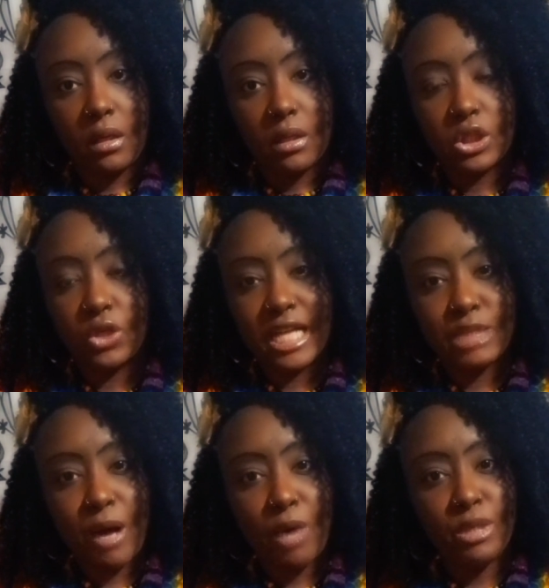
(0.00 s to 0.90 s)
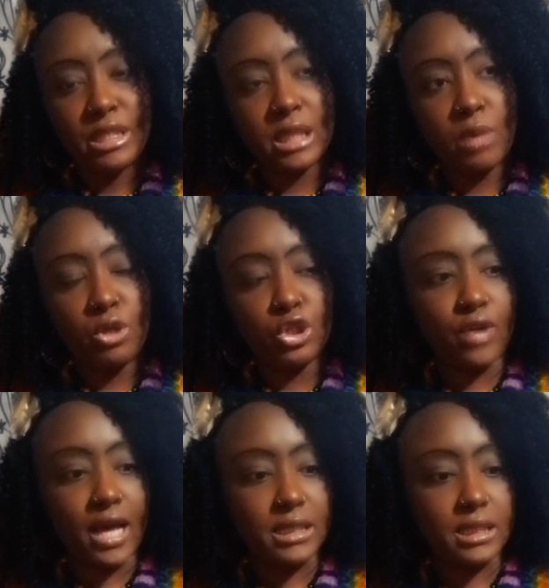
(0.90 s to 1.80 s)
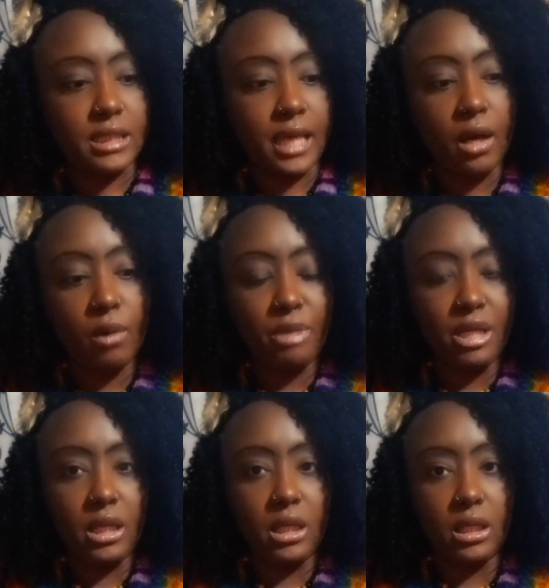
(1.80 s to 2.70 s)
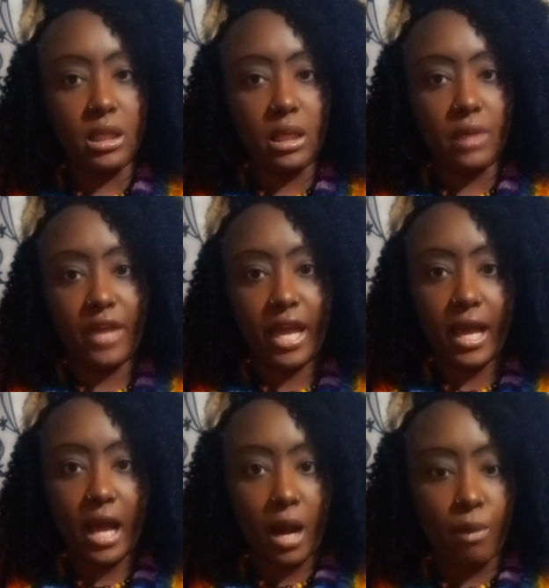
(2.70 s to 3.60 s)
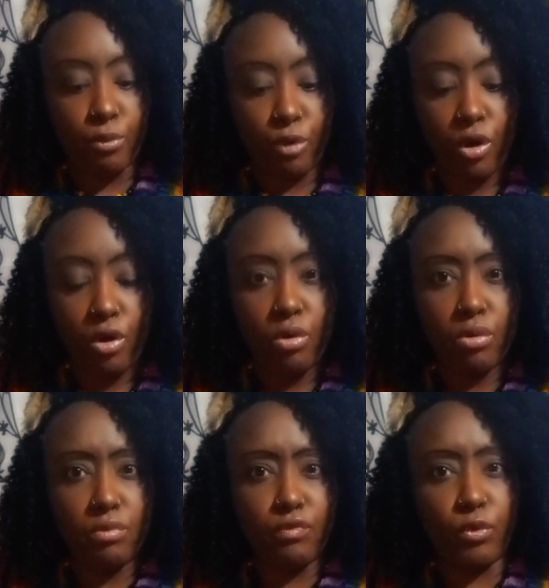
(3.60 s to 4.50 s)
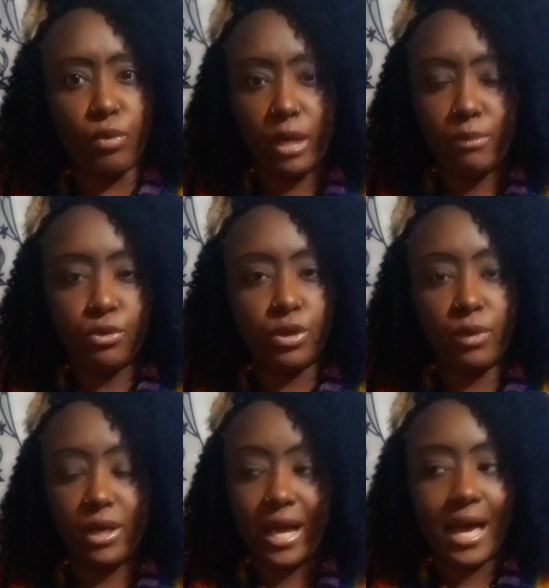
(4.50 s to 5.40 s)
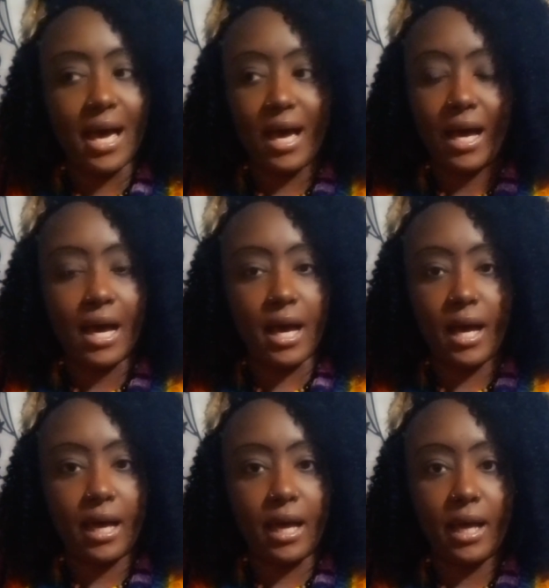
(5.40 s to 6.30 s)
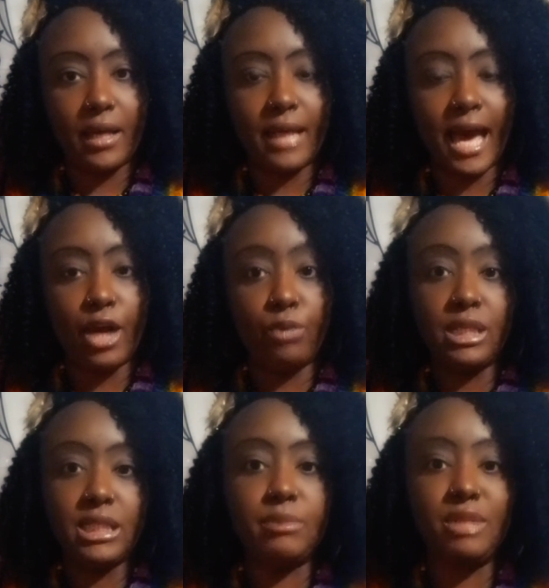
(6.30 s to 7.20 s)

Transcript: So that's why when someone tries to tell me that I'm wrong for what I'm doing or whatnot, I don't listen,